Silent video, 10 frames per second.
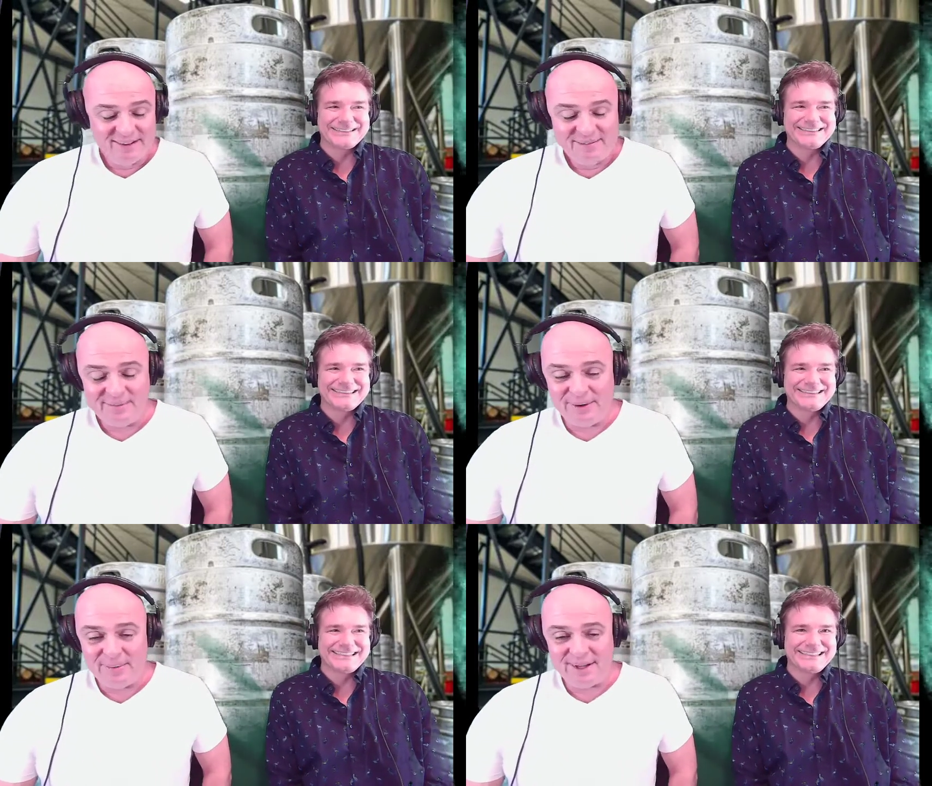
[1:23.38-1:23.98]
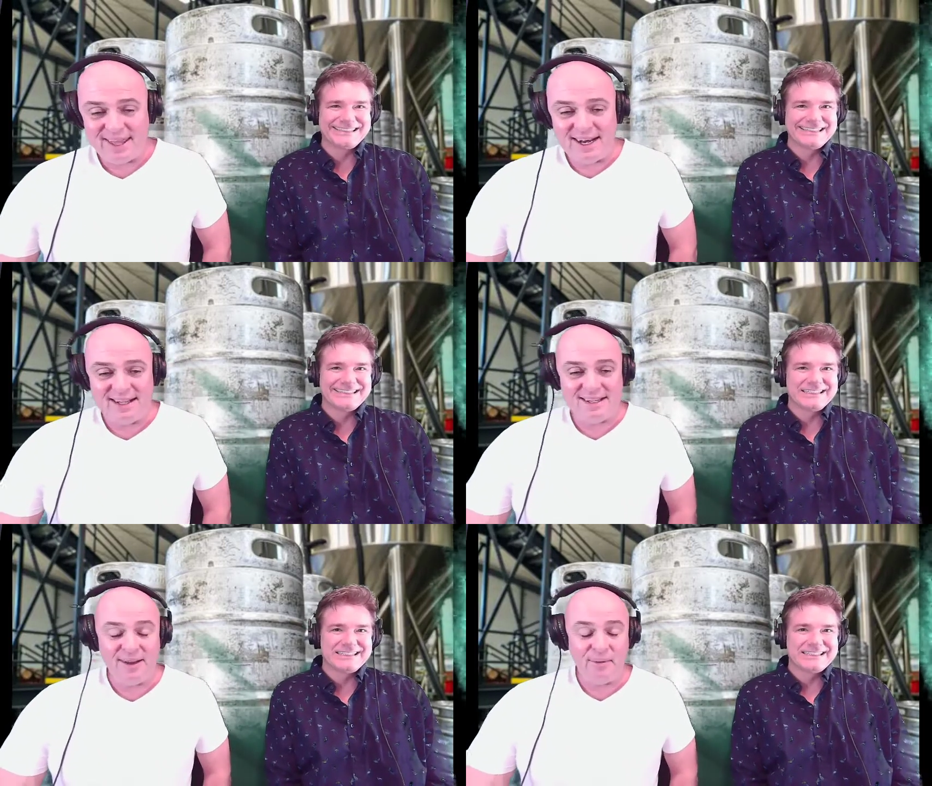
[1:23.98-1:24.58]
Speaker 1: But we'll get
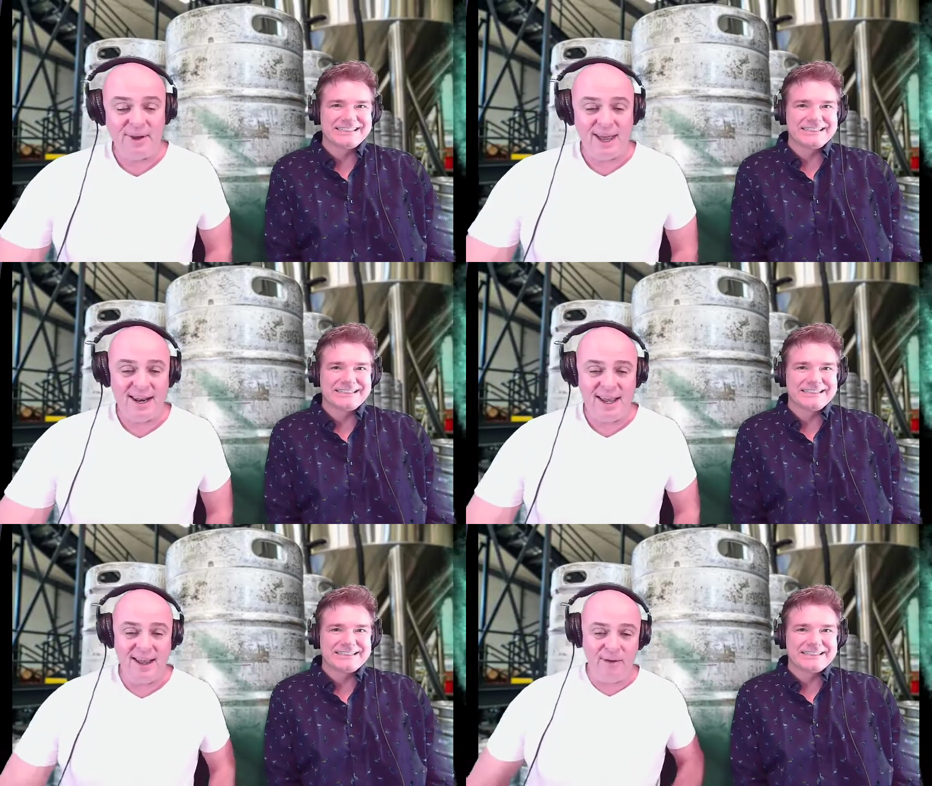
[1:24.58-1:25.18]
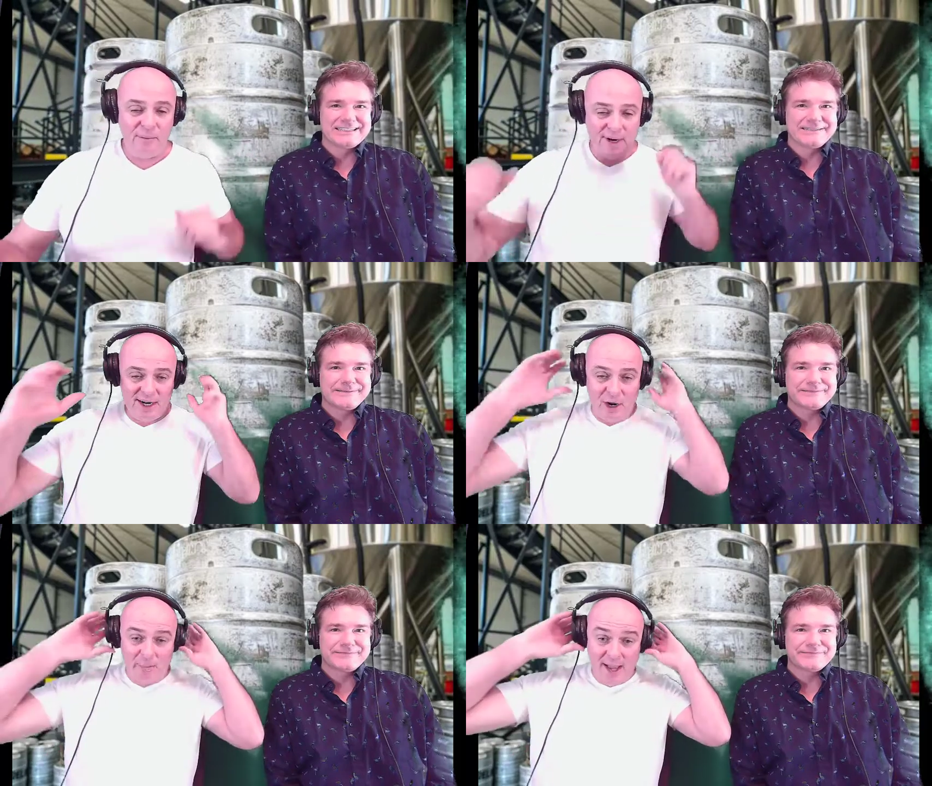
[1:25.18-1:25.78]
into we gotta we're going to
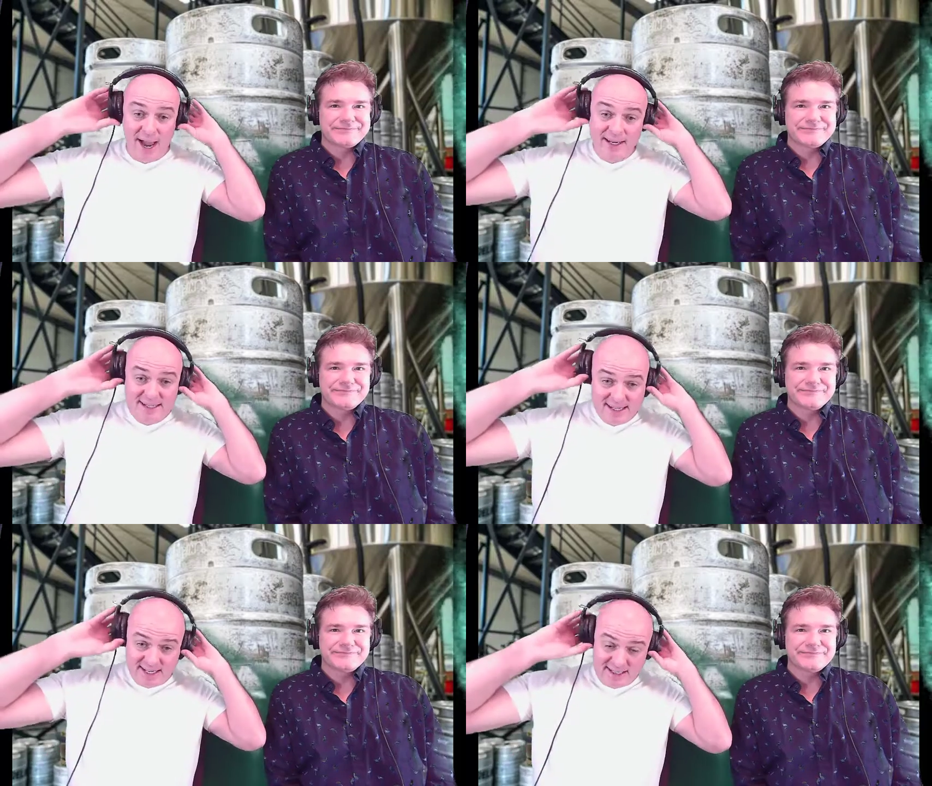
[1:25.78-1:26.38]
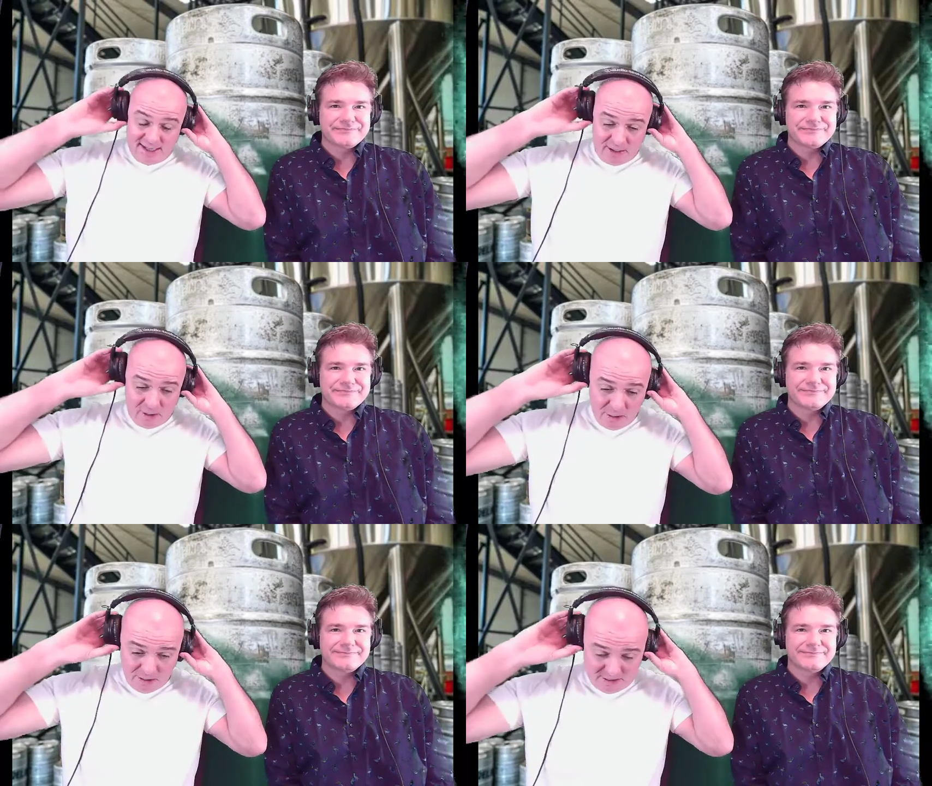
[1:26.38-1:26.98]
go behind the scenes on the
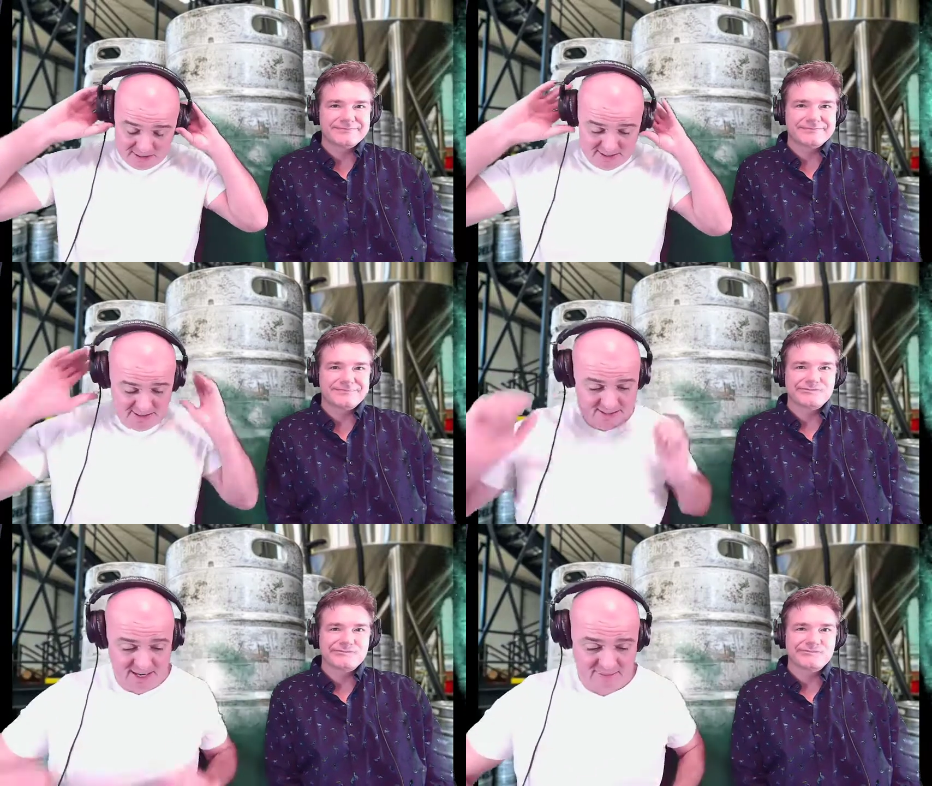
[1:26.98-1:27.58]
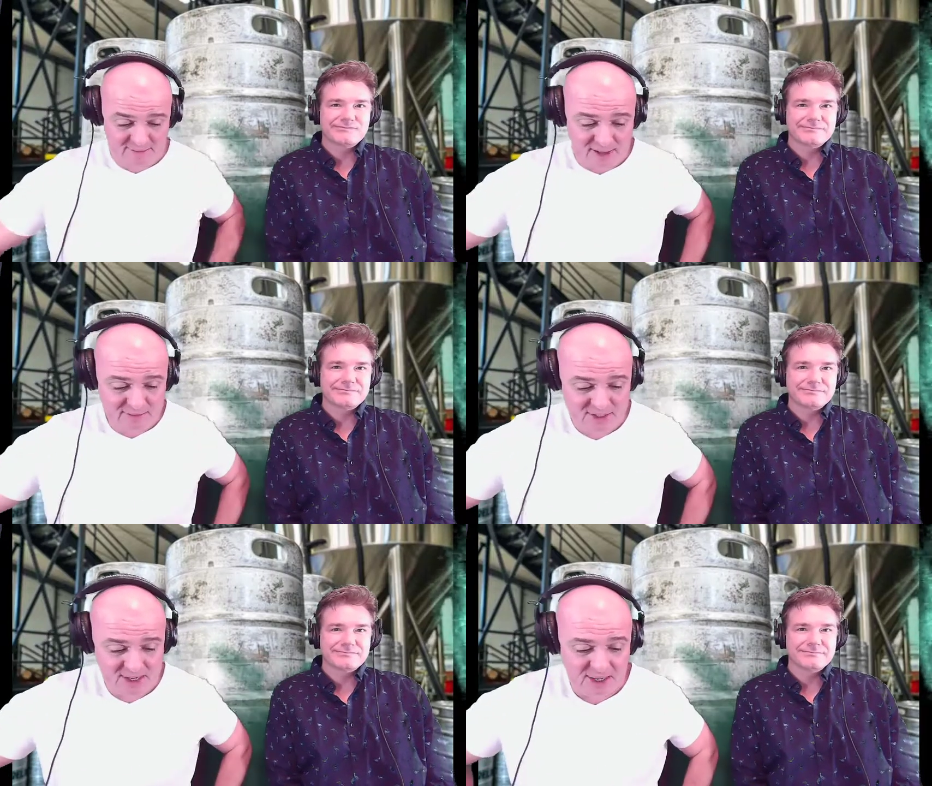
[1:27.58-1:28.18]
whole Tough Love
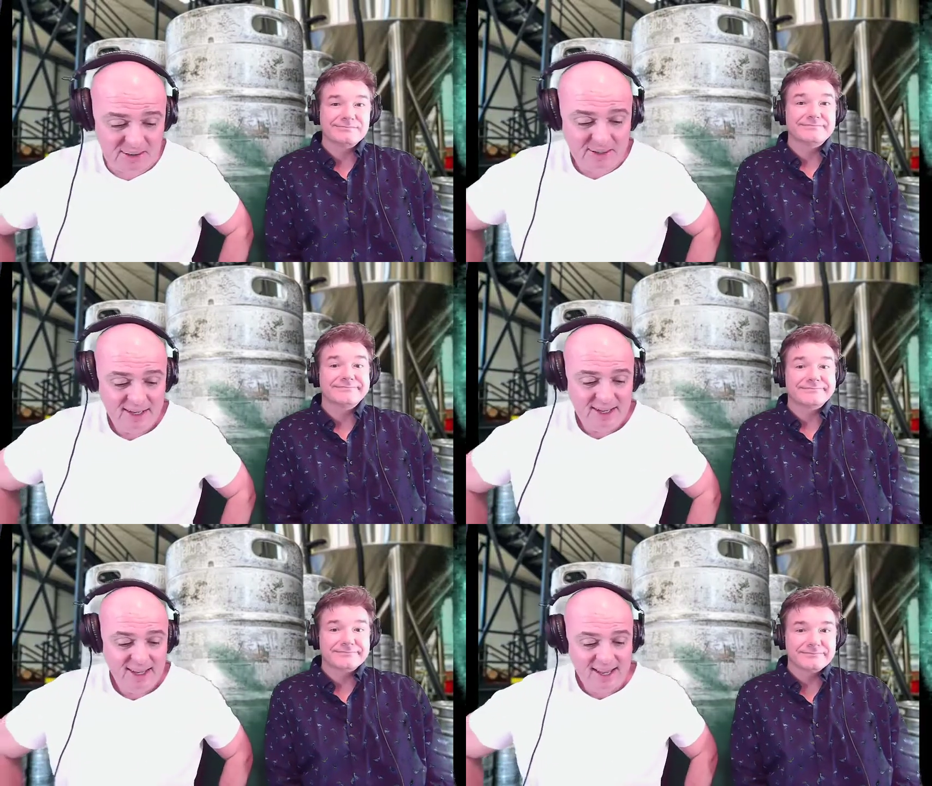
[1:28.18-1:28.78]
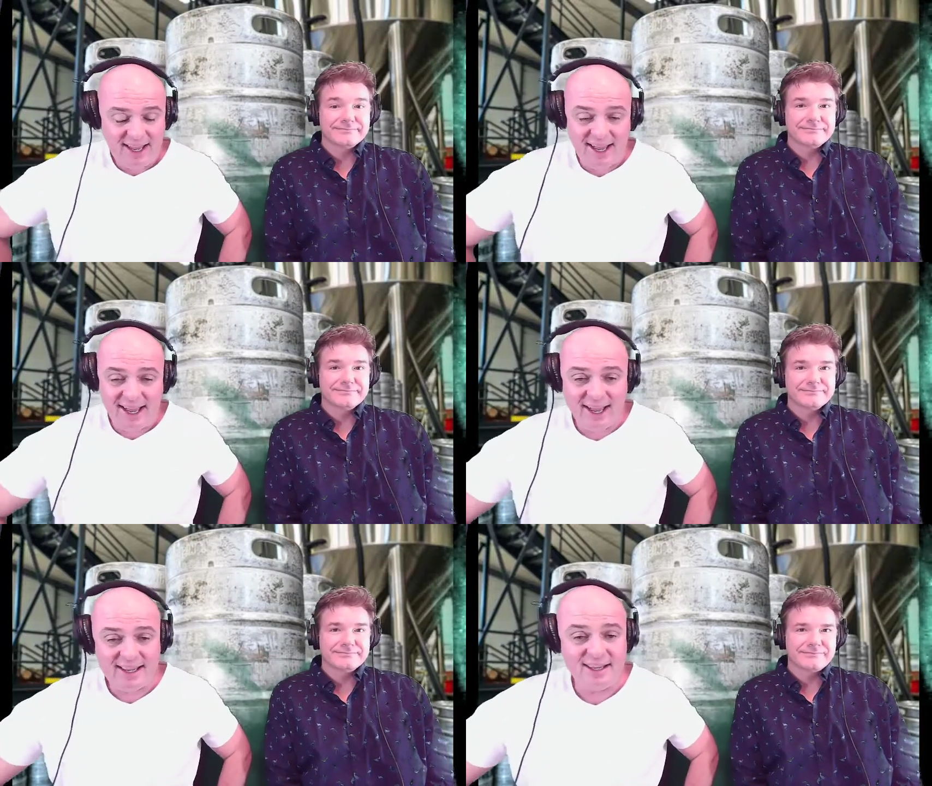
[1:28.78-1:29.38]
show
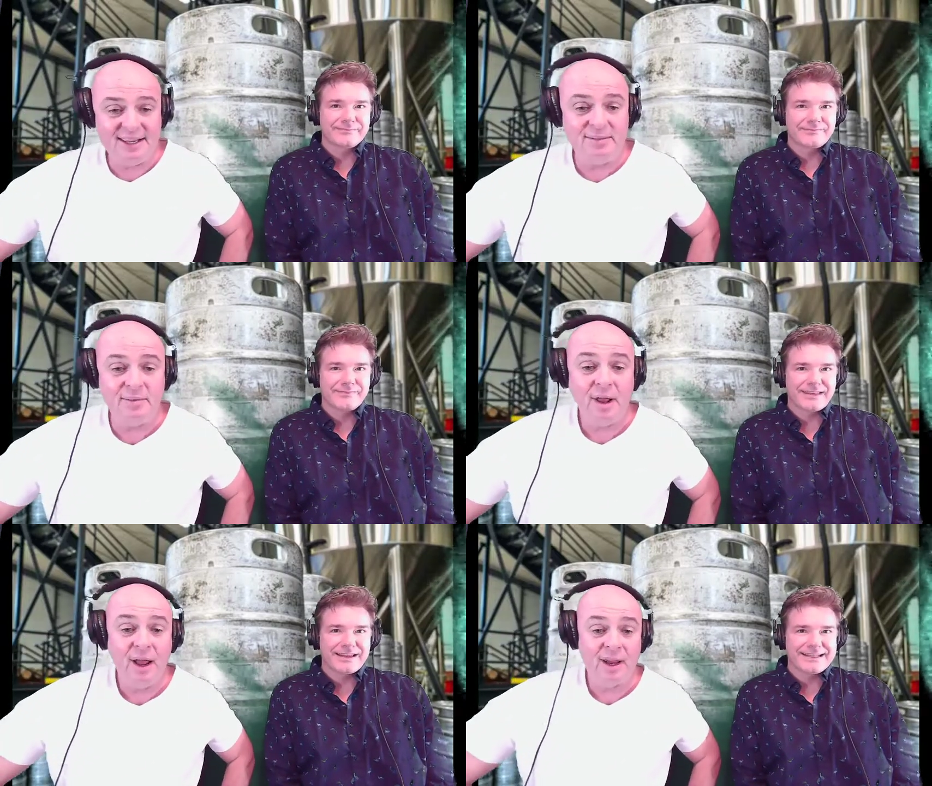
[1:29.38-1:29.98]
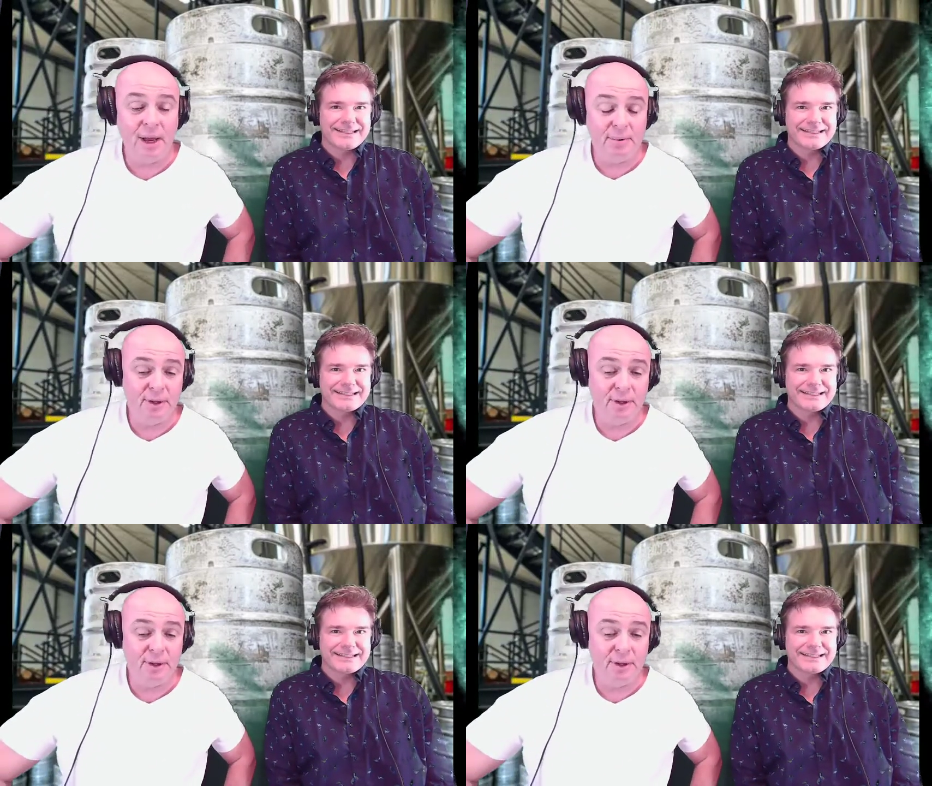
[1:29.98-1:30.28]
uh, in a couple of